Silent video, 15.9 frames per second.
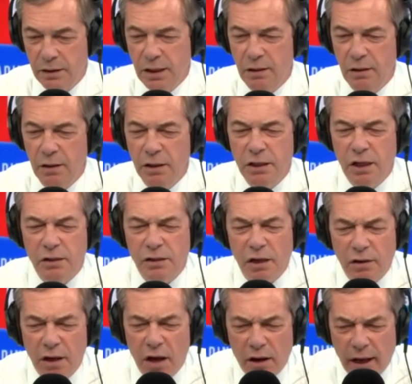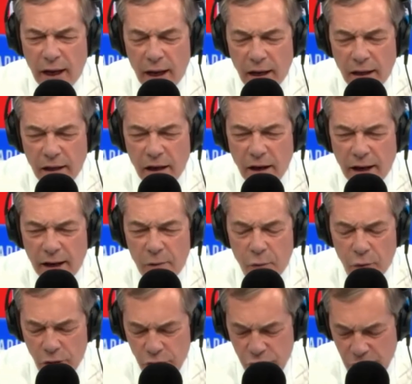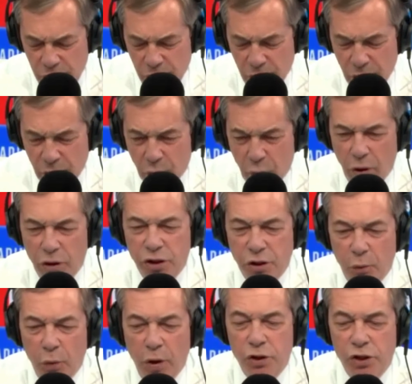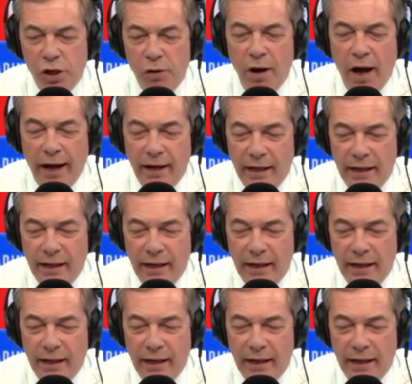So Jyrki, would you like,